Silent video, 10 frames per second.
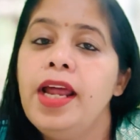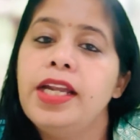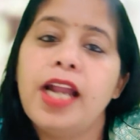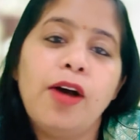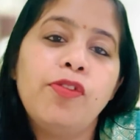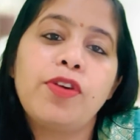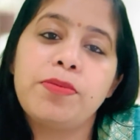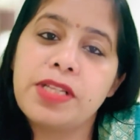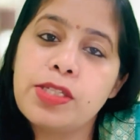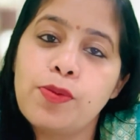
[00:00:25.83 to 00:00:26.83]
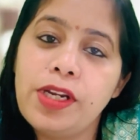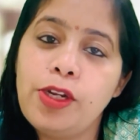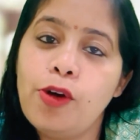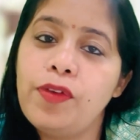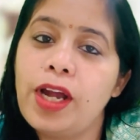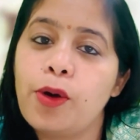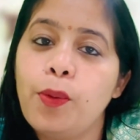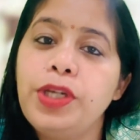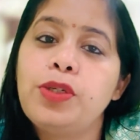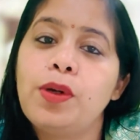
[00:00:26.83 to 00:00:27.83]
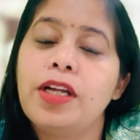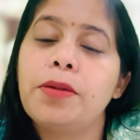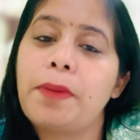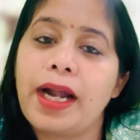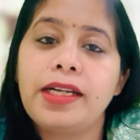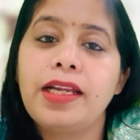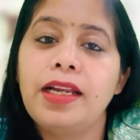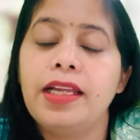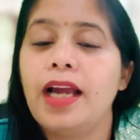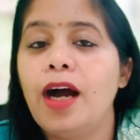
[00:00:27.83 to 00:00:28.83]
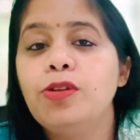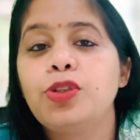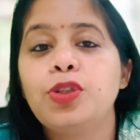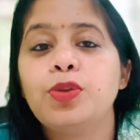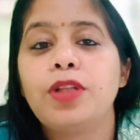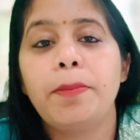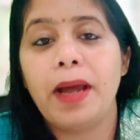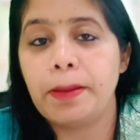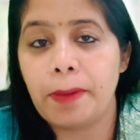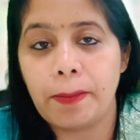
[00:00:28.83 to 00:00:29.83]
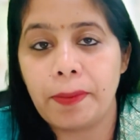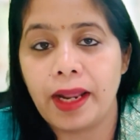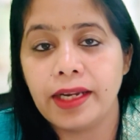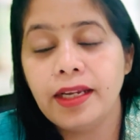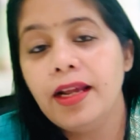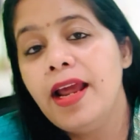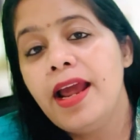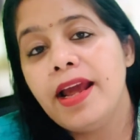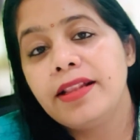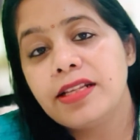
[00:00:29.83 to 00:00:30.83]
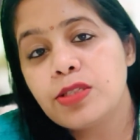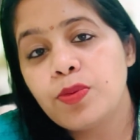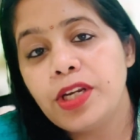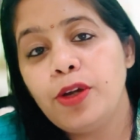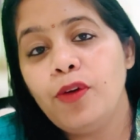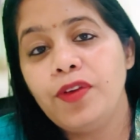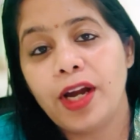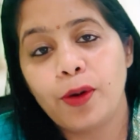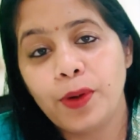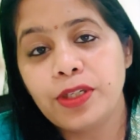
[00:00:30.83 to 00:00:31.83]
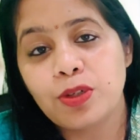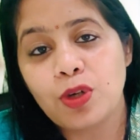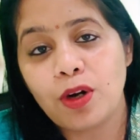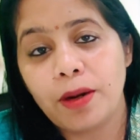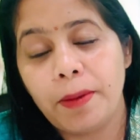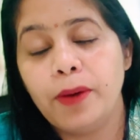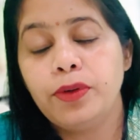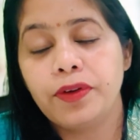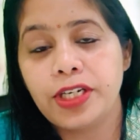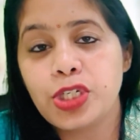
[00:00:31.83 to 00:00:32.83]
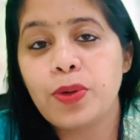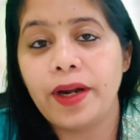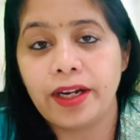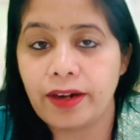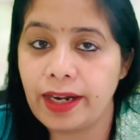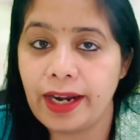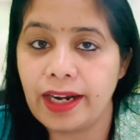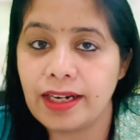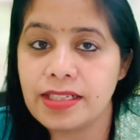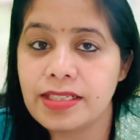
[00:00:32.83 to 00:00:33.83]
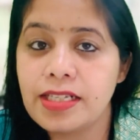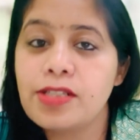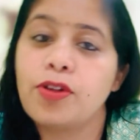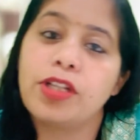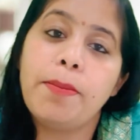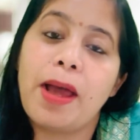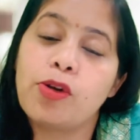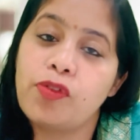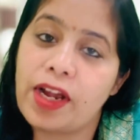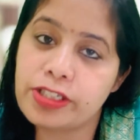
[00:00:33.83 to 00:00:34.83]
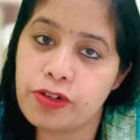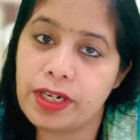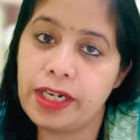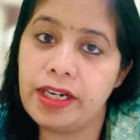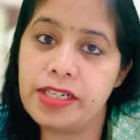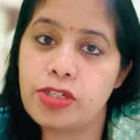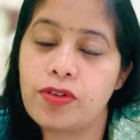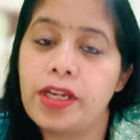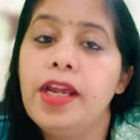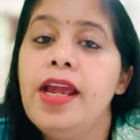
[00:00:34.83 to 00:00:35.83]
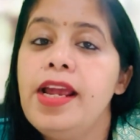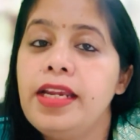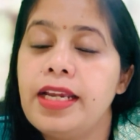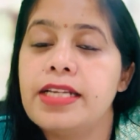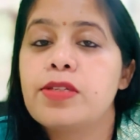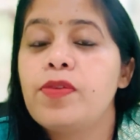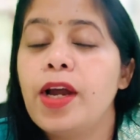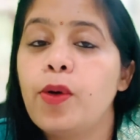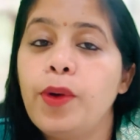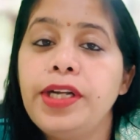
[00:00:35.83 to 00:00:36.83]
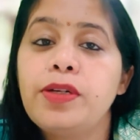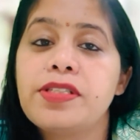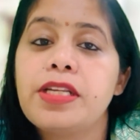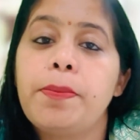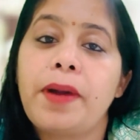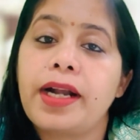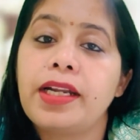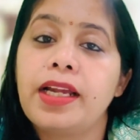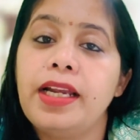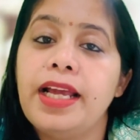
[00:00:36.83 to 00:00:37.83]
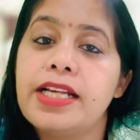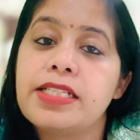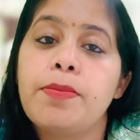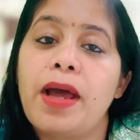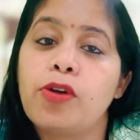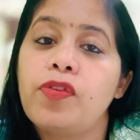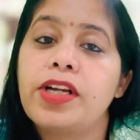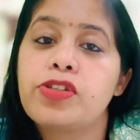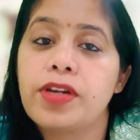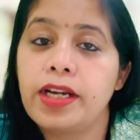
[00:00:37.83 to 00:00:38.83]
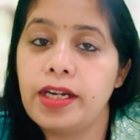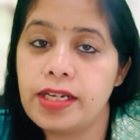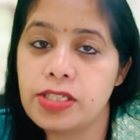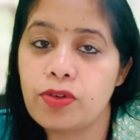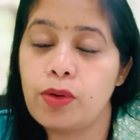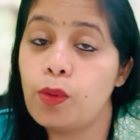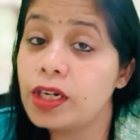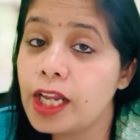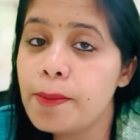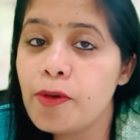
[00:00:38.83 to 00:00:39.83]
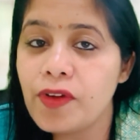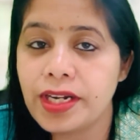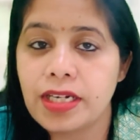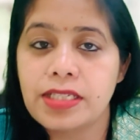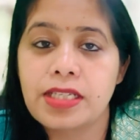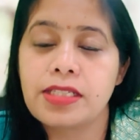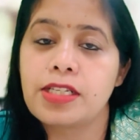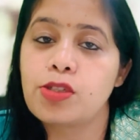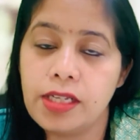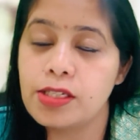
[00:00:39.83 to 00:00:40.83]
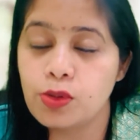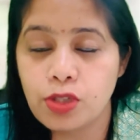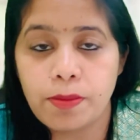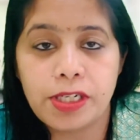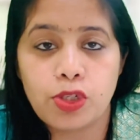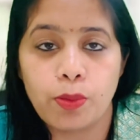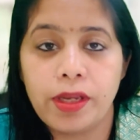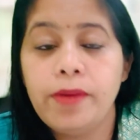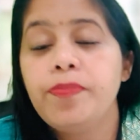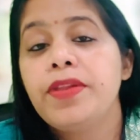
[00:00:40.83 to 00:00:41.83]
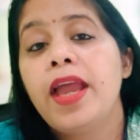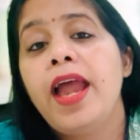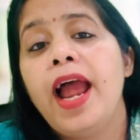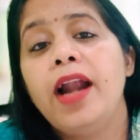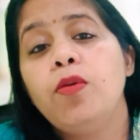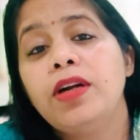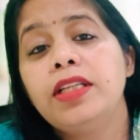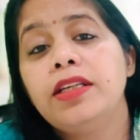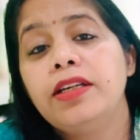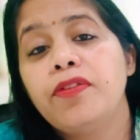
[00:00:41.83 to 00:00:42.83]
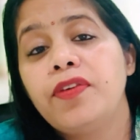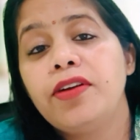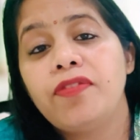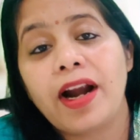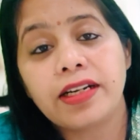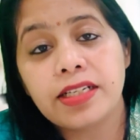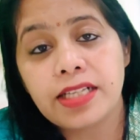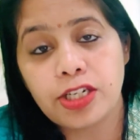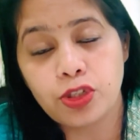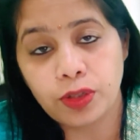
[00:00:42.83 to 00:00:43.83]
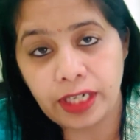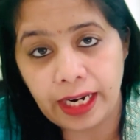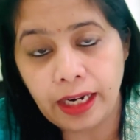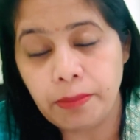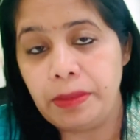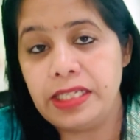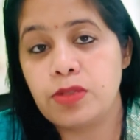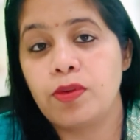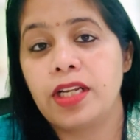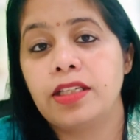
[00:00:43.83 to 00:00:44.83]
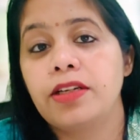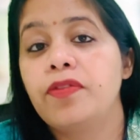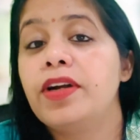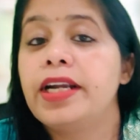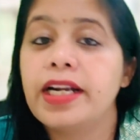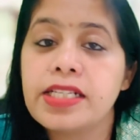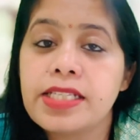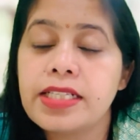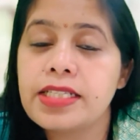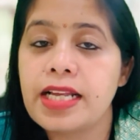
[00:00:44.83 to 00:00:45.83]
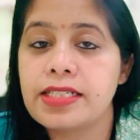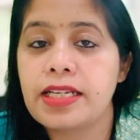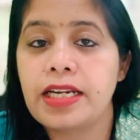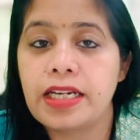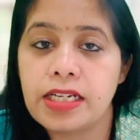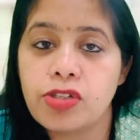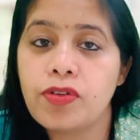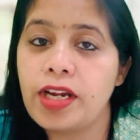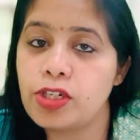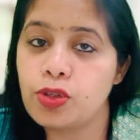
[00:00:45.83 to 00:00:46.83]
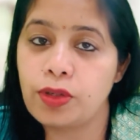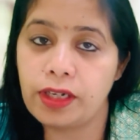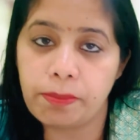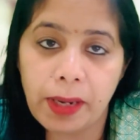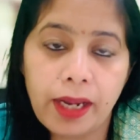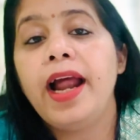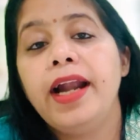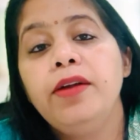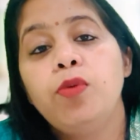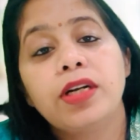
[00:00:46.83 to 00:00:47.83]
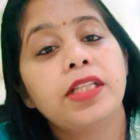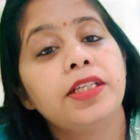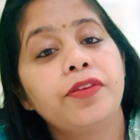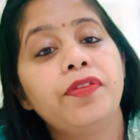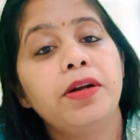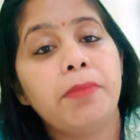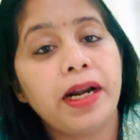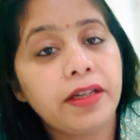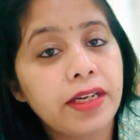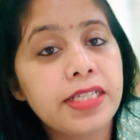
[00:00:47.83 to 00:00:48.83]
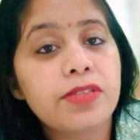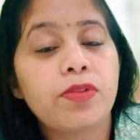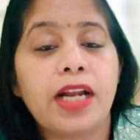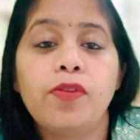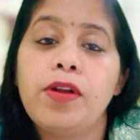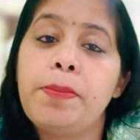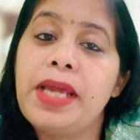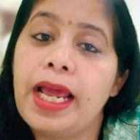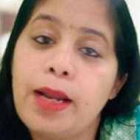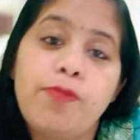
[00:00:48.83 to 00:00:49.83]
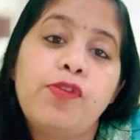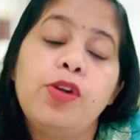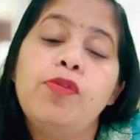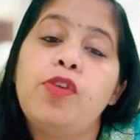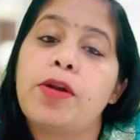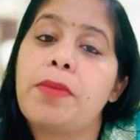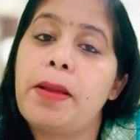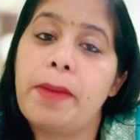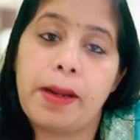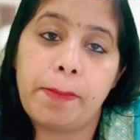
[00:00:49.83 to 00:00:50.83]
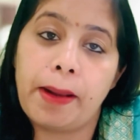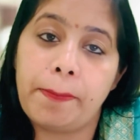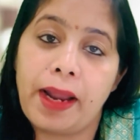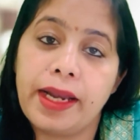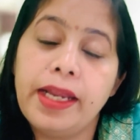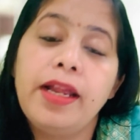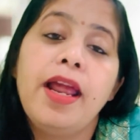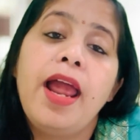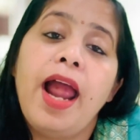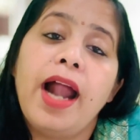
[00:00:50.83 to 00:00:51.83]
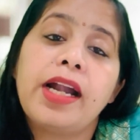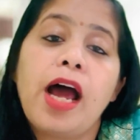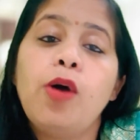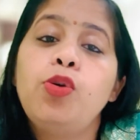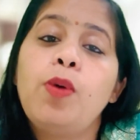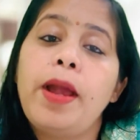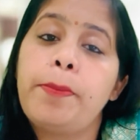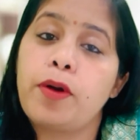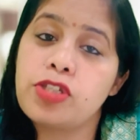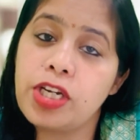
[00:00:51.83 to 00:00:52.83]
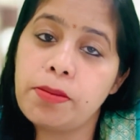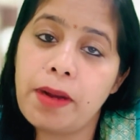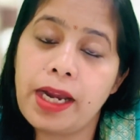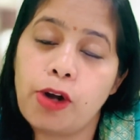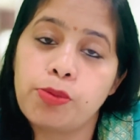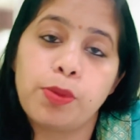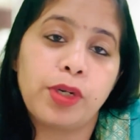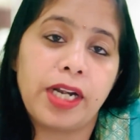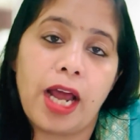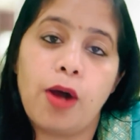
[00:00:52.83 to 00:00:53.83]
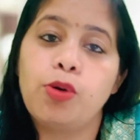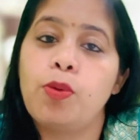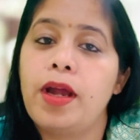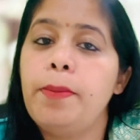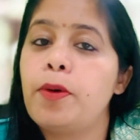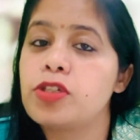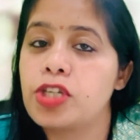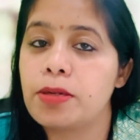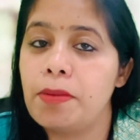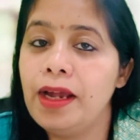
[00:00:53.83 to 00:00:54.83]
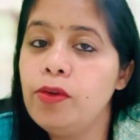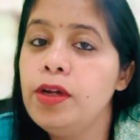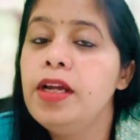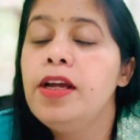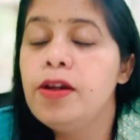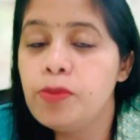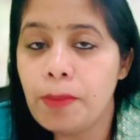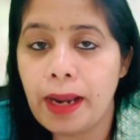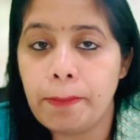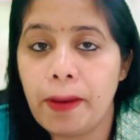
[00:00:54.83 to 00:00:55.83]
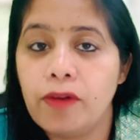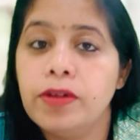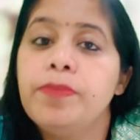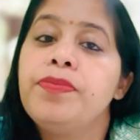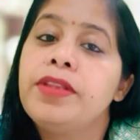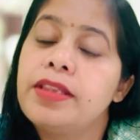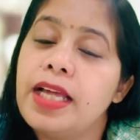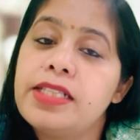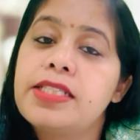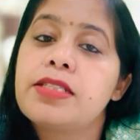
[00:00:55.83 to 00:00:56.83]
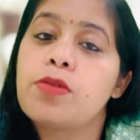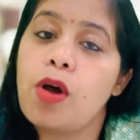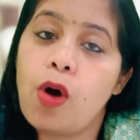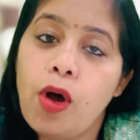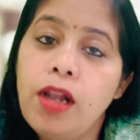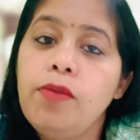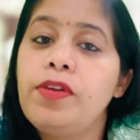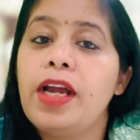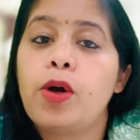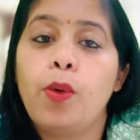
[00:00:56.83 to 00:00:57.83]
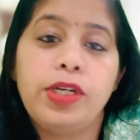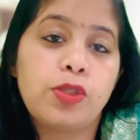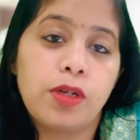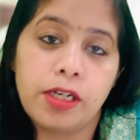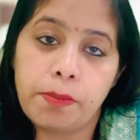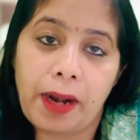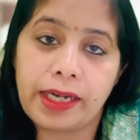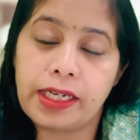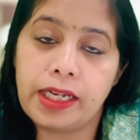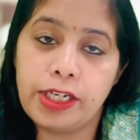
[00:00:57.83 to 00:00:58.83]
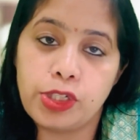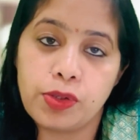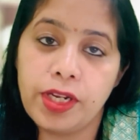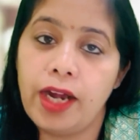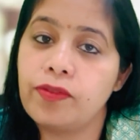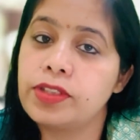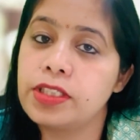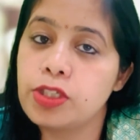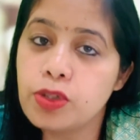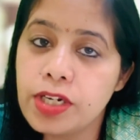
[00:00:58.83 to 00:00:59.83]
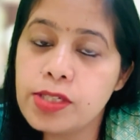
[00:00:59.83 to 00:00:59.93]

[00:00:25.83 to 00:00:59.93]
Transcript: Now from this video we are going to learn practically how to do the manpower planning. In this video we are going to talk about ratio and trend analysis on the manufacturing industry. Yes, we are going to see practically as a manufacturing industry what type of analysis is suitable to me and what are the different factors I should take, means what are the different data sets as an industry I should pick, and what are the different metrics that will be helpful for my manpower planning, and how do I project my output and how do I project my manpower. That's all we are going to learn practically today. After today's